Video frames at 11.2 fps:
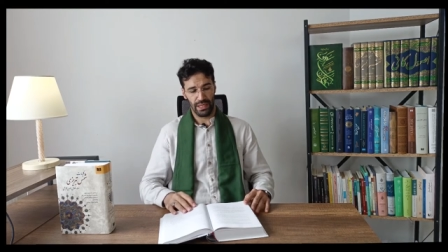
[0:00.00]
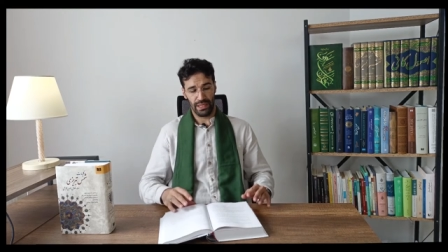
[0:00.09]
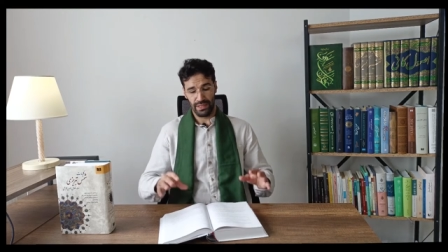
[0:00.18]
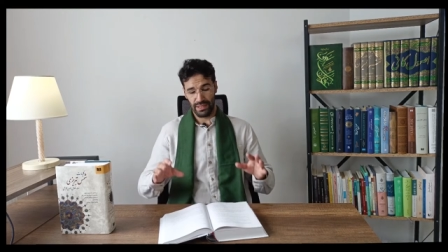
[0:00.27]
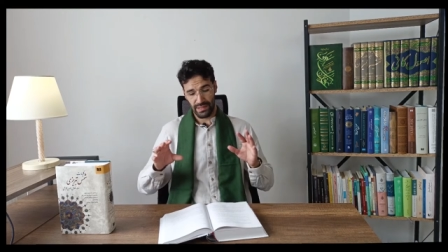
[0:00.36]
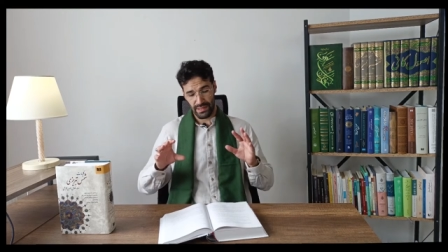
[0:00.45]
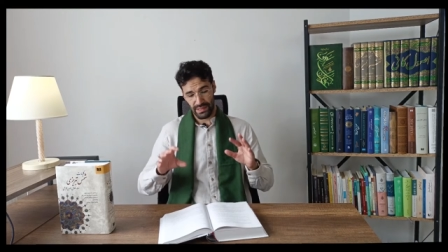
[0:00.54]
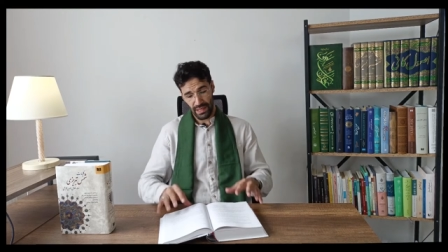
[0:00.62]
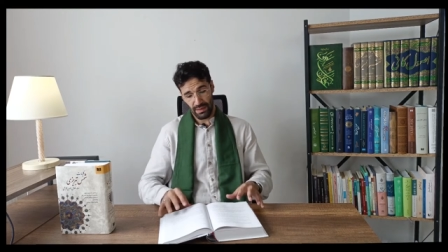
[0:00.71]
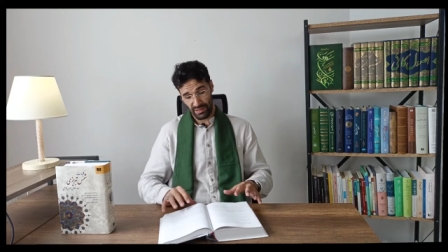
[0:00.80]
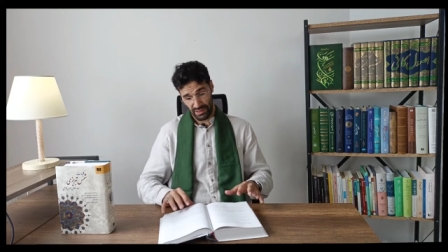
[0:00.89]
and this has
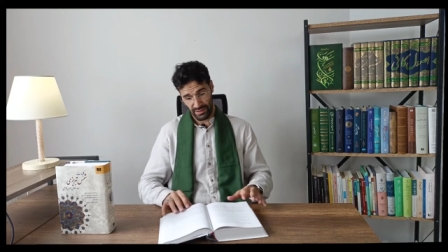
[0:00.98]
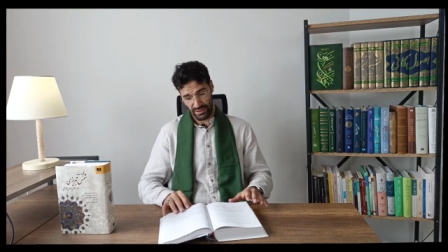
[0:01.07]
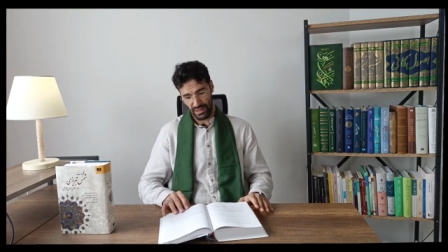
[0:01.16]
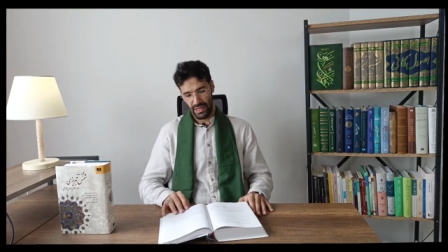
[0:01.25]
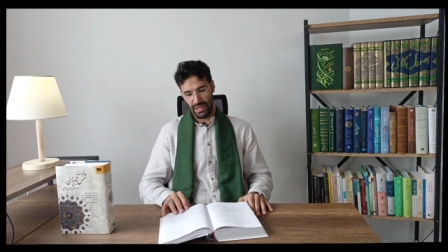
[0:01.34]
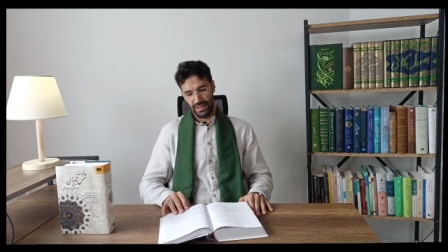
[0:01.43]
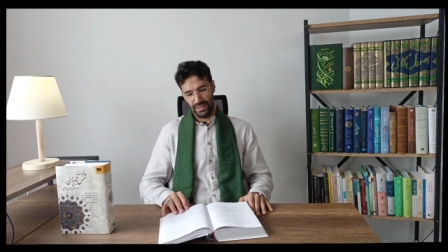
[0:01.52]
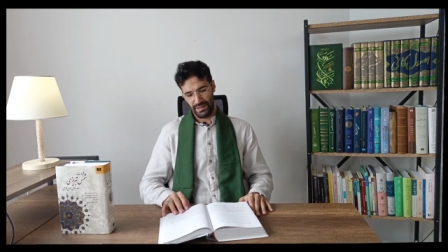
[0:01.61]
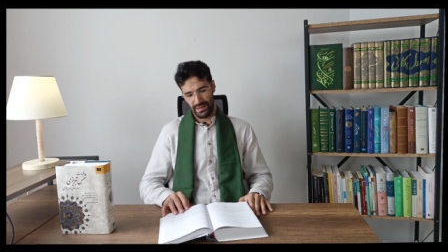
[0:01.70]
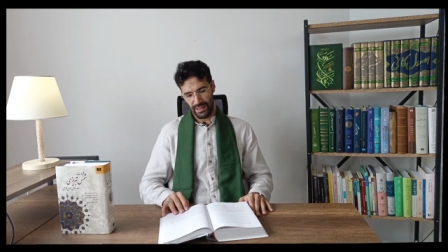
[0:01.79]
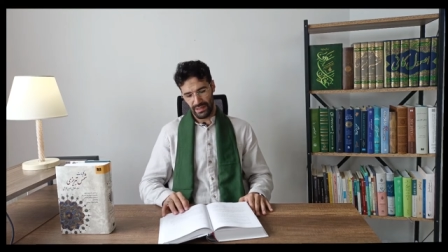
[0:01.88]
happened
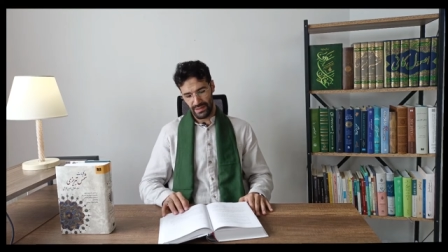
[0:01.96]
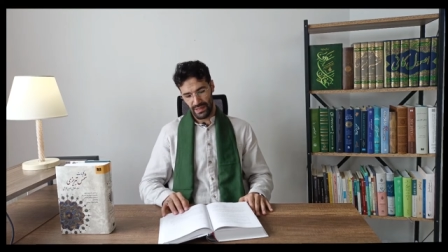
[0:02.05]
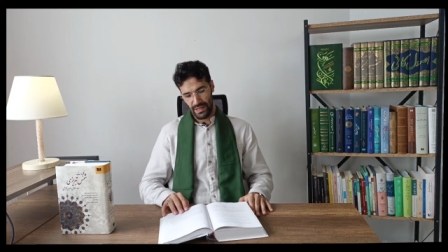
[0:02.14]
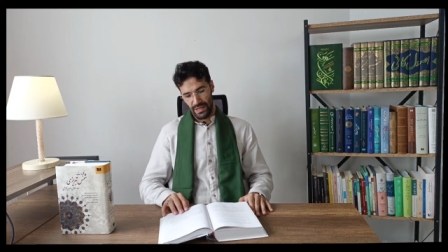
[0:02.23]
he says